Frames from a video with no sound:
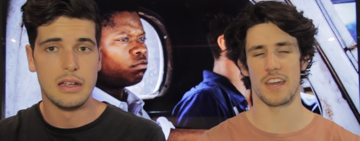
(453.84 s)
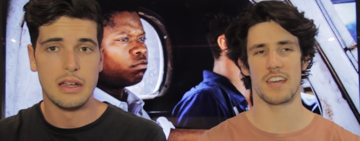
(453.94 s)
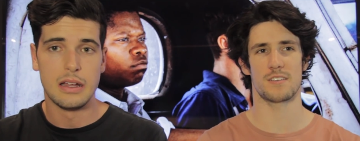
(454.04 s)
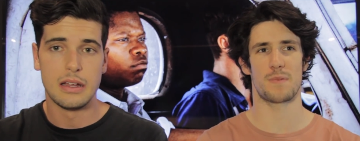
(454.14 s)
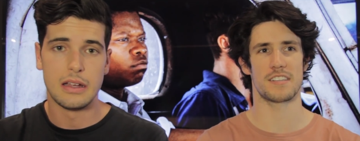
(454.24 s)

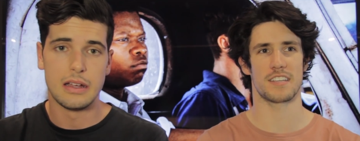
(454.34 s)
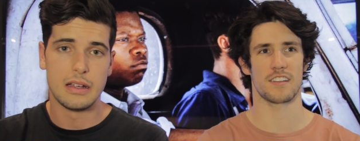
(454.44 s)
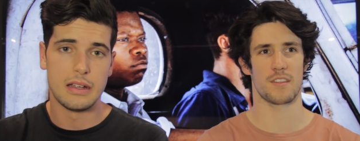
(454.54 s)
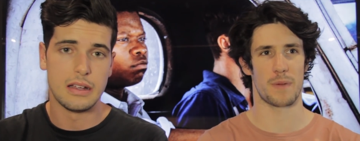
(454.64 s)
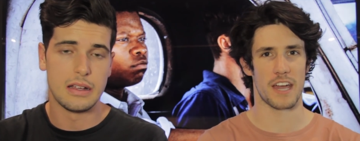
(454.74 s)
Speaker 1: He is
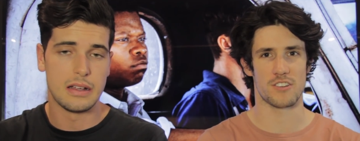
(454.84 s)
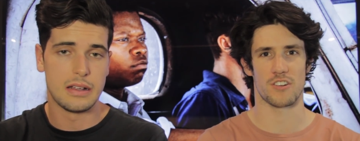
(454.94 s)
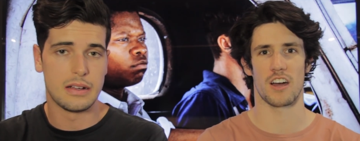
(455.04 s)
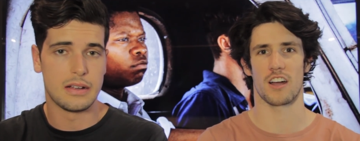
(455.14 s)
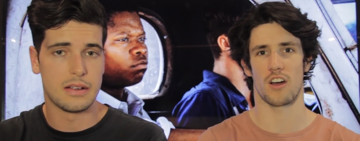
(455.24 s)
basically the
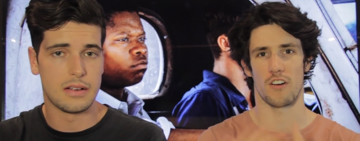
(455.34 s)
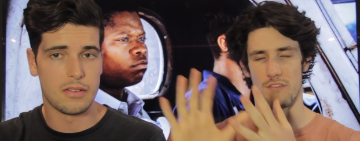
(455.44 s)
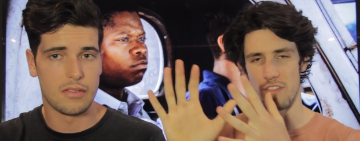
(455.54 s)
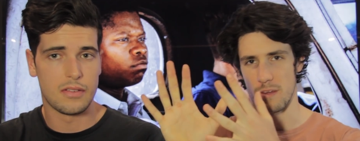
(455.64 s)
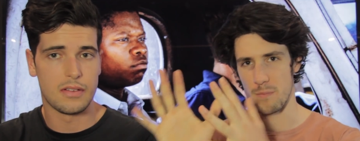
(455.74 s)
patriarch
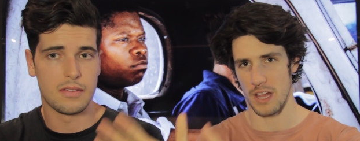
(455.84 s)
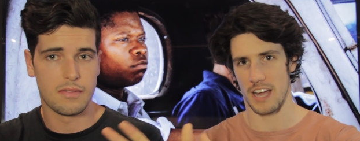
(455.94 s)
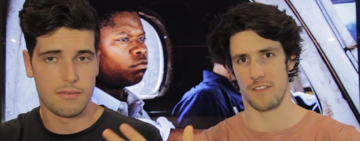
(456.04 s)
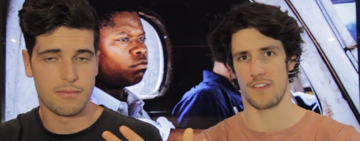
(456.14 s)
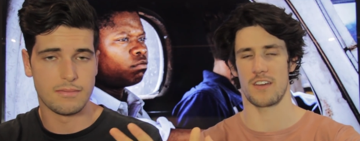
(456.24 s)
of the
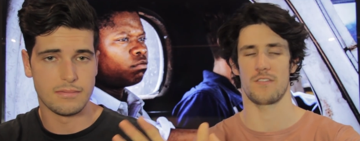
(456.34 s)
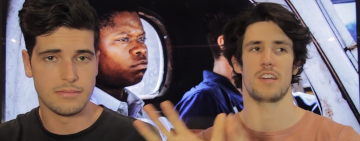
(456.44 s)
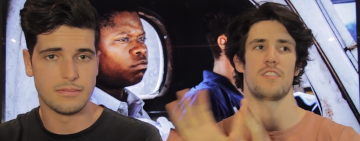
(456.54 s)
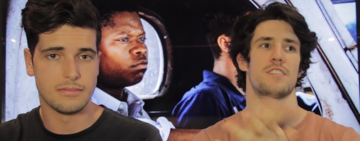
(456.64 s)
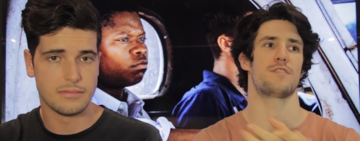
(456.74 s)
black family
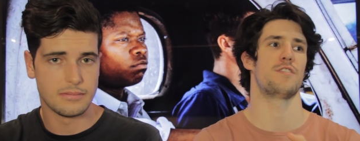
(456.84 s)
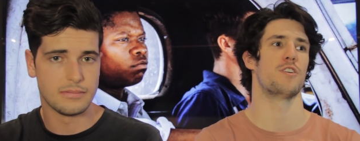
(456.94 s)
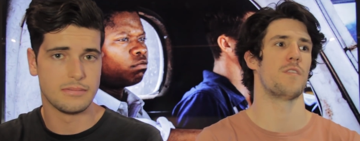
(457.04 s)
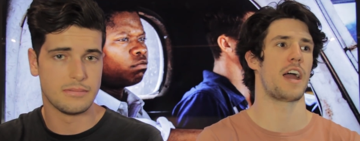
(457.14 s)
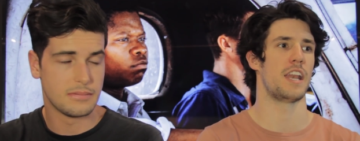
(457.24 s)
in this
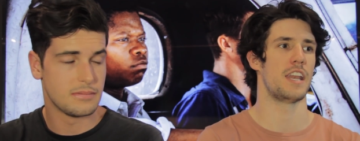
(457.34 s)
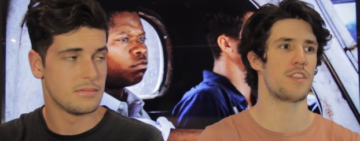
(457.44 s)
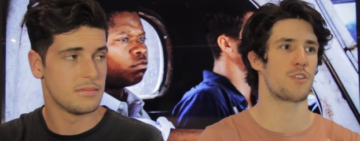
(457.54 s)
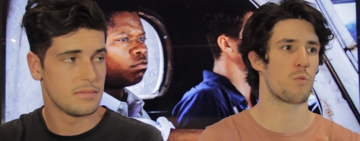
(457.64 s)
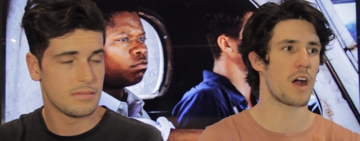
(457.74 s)
film, and
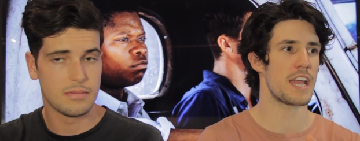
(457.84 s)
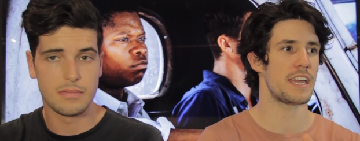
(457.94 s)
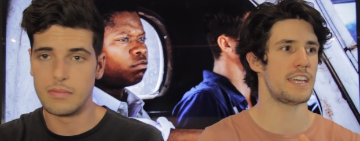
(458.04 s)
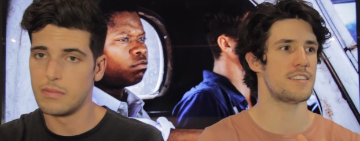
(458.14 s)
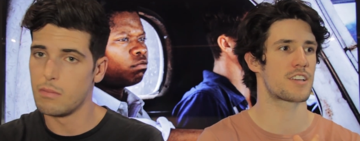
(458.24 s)
the way
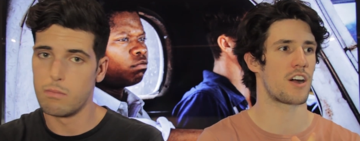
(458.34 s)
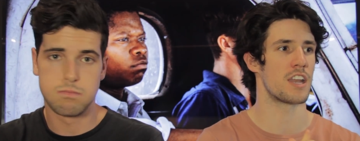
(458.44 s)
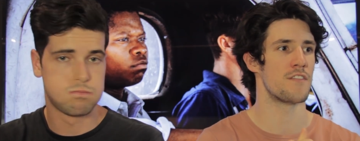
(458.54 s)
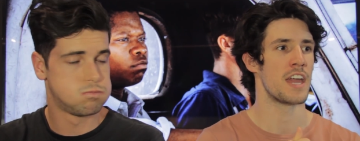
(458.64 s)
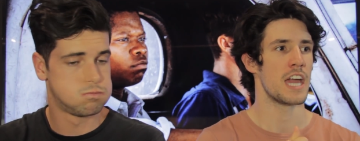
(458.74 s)
his kind
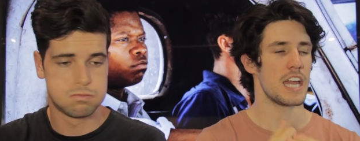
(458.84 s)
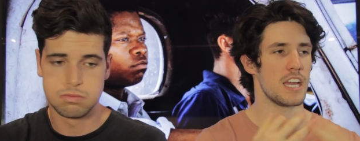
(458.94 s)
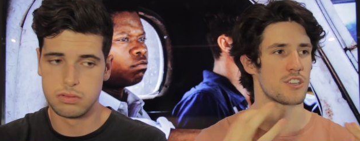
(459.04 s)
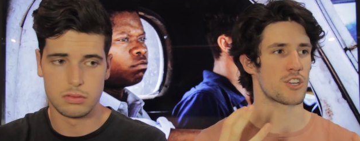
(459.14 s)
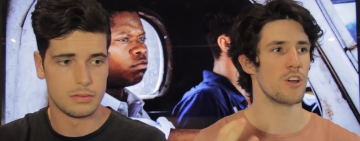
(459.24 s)
of
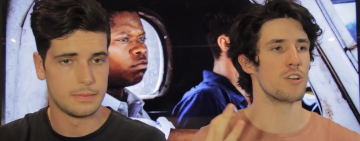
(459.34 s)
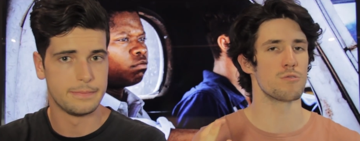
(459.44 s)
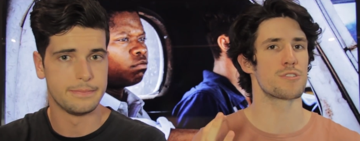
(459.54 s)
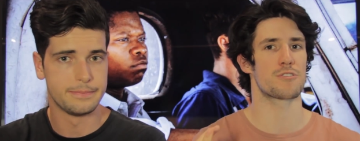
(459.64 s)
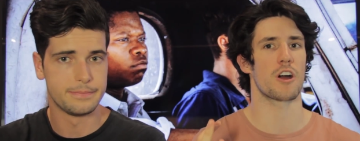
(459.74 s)
internal
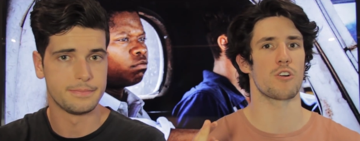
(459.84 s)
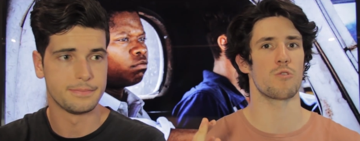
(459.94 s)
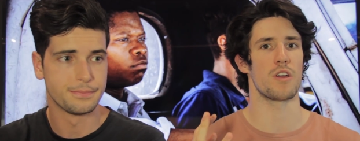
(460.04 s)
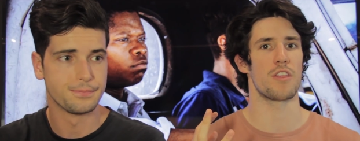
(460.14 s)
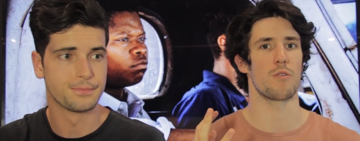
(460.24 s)
struggle
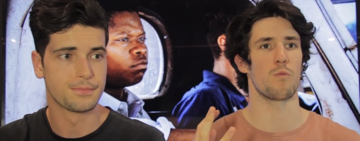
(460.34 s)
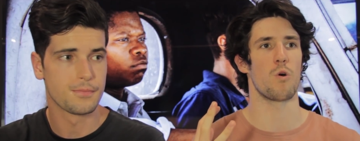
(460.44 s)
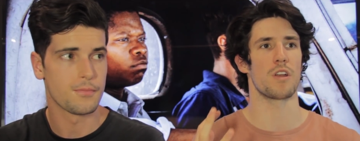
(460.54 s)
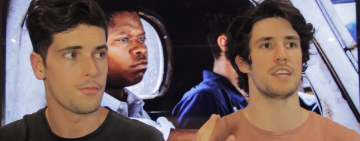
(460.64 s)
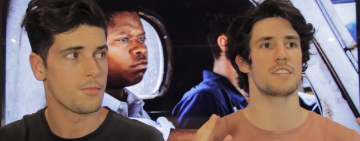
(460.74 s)
with
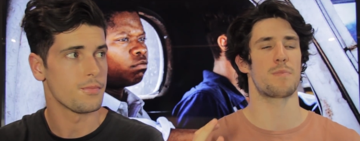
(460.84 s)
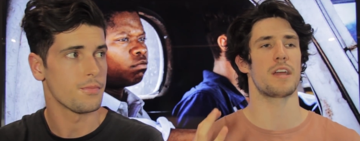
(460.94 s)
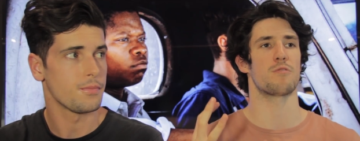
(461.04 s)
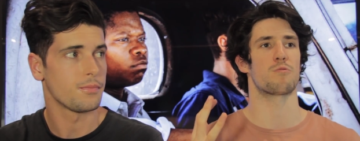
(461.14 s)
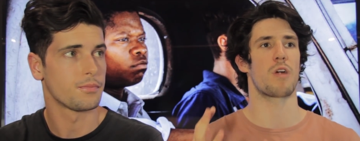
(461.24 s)
what he's
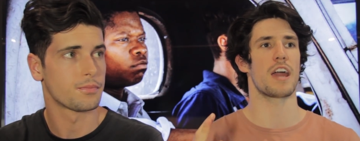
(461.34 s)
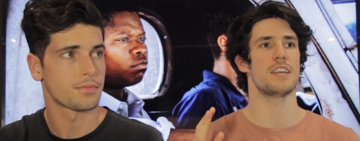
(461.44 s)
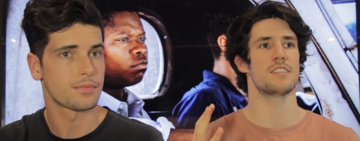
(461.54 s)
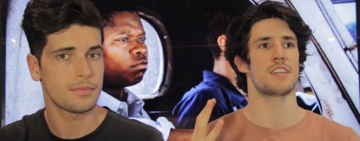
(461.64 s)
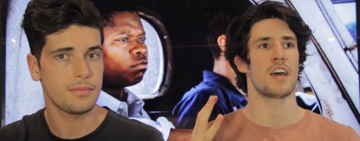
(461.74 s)
been
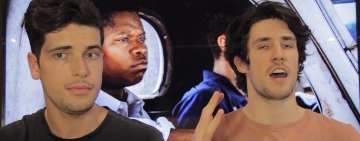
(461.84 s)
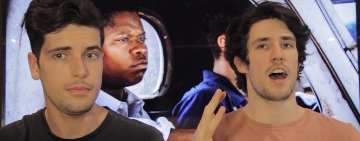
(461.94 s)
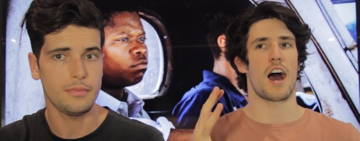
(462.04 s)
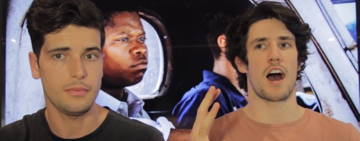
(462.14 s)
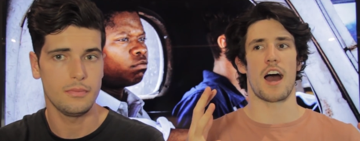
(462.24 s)
raised
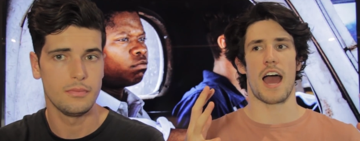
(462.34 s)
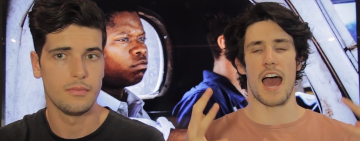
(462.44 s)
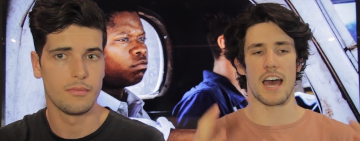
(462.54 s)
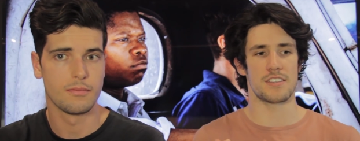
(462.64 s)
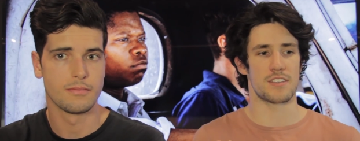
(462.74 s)
uh,
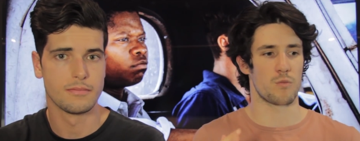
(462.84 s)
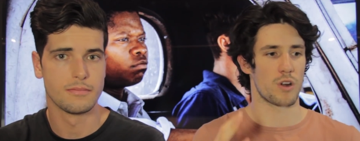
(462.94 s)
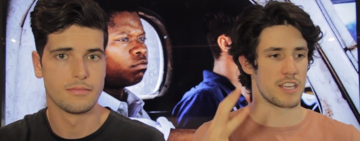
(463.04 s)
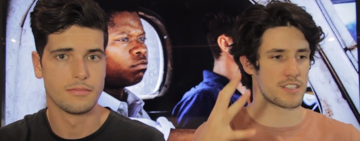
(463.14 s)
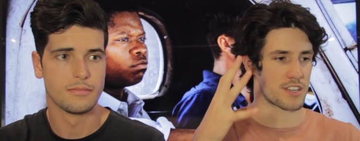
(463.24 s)
as and what
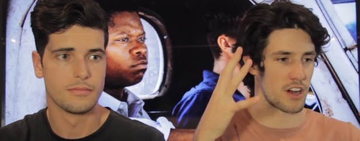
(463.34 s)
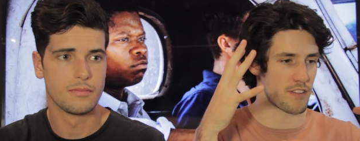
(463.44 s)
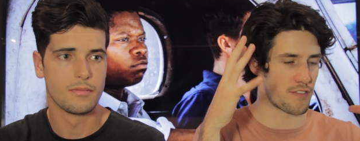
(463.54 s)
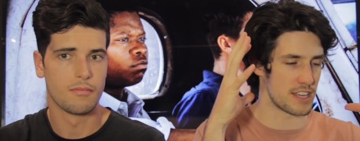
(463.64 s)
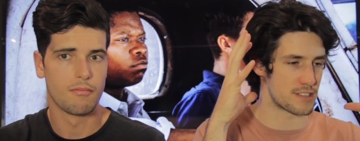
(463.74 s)
his kind
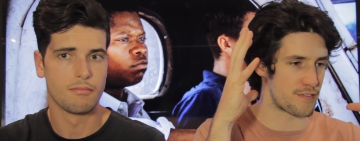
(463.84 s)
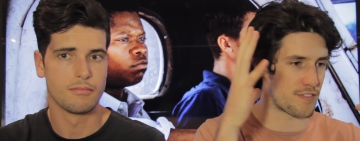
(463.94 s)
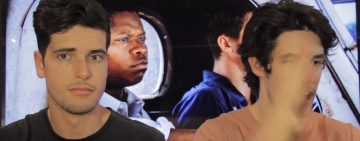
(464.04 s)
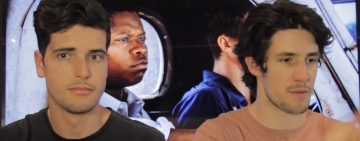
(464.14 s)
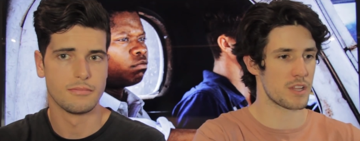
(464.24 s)
of his
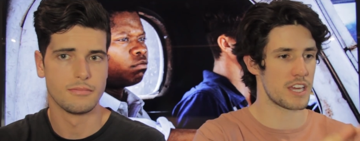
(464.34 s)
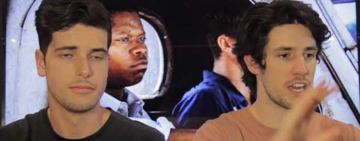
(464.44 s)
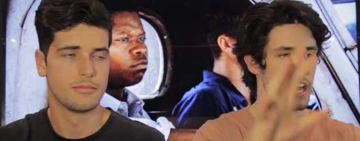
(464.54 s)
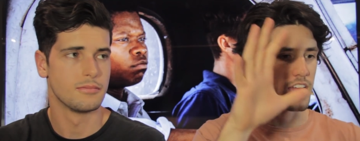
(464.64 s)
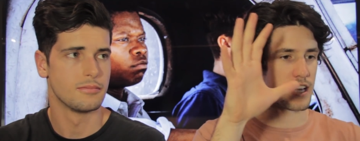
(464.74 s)

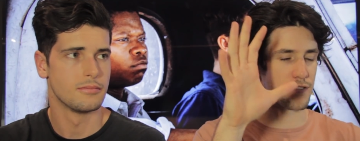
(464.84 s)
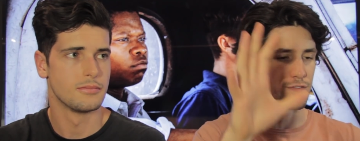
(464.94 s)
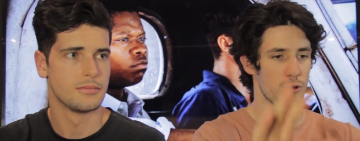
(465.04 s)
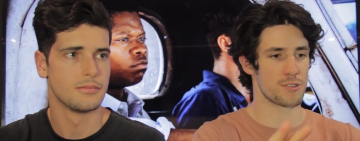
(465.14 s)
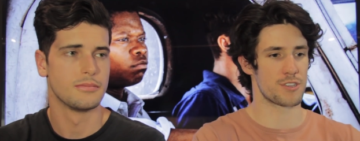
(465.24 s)
family is
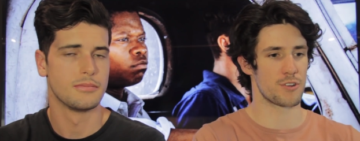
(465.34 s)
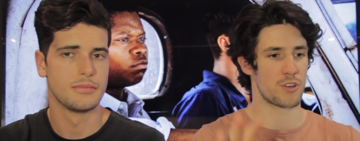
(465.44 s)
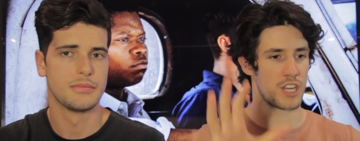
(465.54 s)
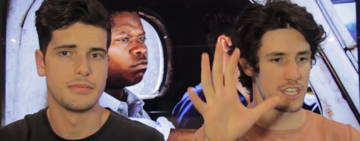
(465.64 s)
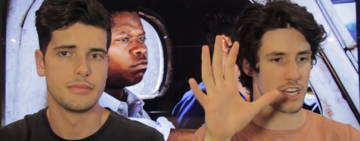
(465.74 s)
forced to do.
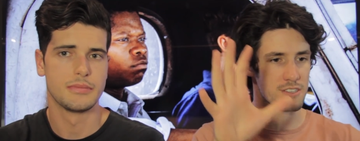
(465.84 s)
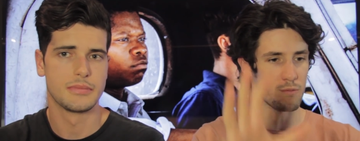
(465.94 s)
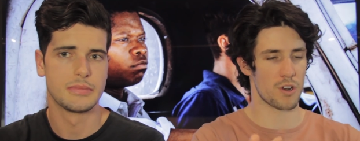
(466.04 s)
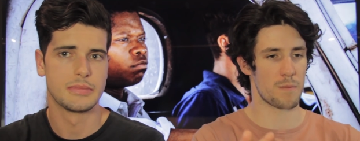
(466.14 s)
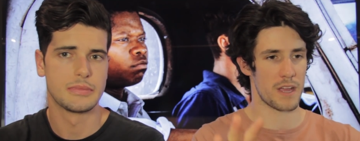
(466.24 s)
He doesn't
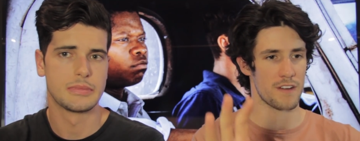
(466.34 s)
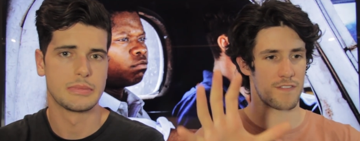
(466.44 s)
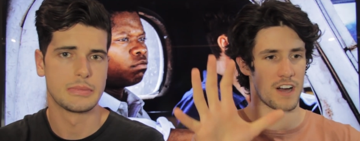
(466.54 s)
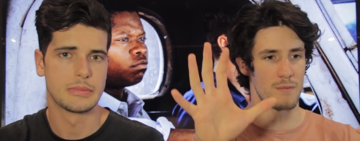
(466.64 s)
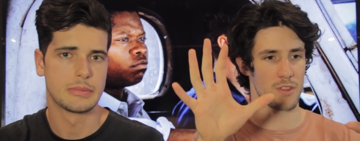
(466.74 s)
want to be a
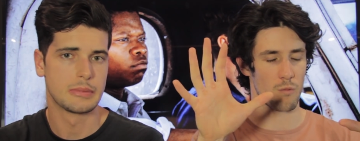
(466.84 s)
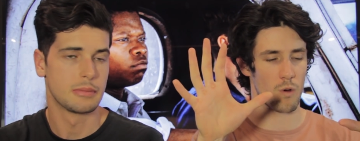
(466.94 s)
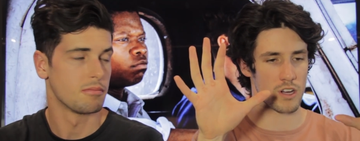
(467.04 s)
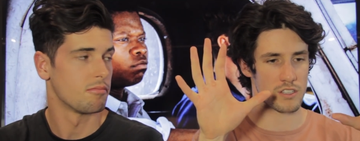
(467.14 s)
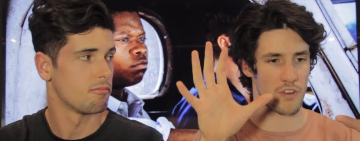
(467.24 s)
farmer that
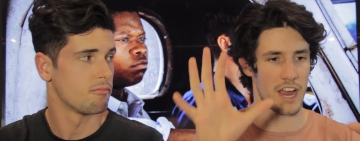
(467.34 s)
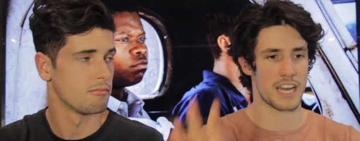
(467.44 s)
works for